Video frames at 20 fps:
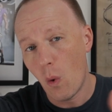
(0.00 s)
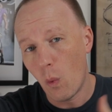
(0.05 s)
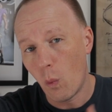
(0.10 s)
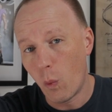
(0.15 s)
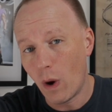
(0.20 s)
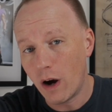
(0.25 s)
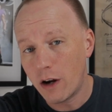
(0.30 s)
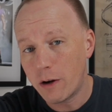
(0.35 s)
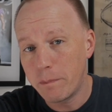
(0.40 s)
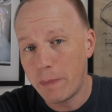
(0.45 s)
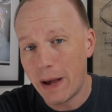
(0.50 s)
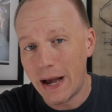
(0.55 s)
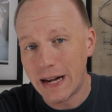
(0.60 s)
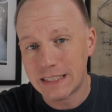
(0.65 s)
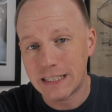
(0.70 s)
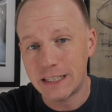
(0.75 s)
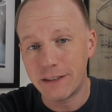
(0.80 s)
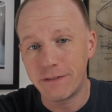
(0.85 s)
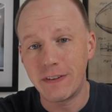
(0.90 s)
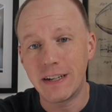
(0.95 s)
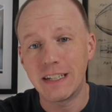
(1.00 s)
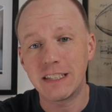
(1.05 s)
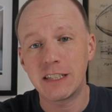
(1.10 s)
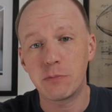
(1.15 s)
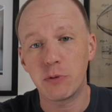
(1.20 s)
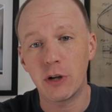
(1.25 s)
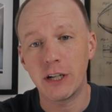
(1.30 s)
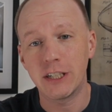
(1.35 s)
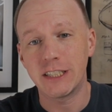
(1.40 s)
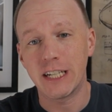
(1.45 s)
Welcome back to the
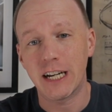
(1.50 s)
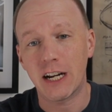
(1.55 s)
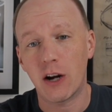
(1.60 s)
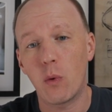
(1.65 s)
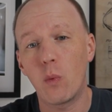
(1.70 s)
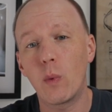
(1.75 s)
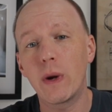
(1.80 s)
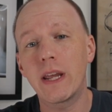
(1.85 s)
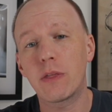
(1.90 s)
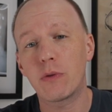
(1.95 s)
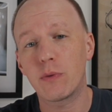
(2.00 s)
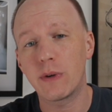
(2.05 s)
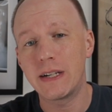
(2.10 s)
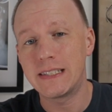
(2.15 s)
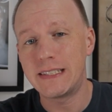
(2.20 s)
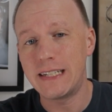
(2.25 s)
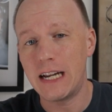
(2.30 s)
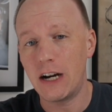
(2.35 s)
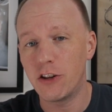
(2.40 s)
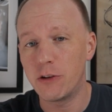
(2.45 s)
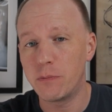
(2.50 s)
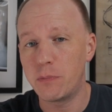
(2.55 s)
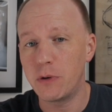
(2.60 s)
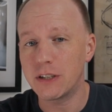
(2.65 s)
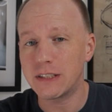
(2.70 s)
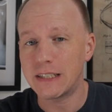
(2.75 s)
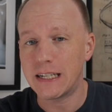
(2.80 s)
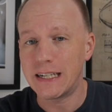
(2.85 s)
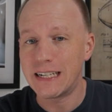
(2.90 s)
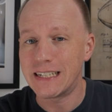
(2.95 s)
Fantasy Price Check. Week 3 is now in the
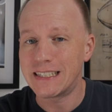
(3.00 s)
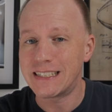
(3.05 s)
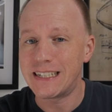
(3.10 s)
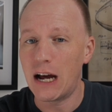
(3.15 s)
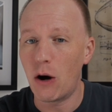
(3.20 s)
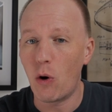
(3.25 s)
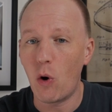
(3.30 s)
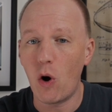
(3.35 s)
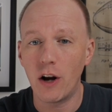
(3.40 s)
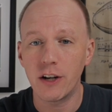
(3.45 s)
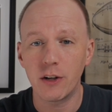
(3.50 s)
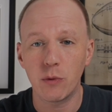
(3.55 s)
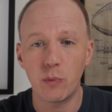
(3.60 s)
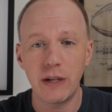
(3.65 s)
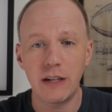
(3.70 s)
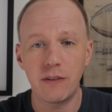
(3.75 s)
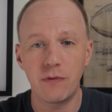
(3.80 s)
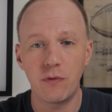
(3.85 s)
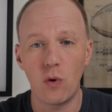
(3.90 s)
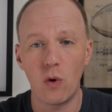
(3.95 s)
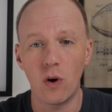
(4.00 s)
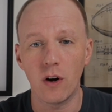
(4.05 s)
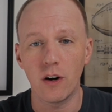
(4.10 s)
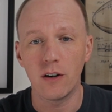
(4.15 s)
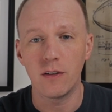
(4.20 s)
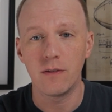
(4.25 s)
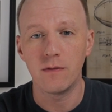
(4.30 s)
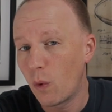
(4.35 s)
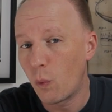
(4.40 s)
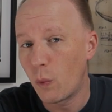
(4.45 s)
books, and it's now on to Week 4.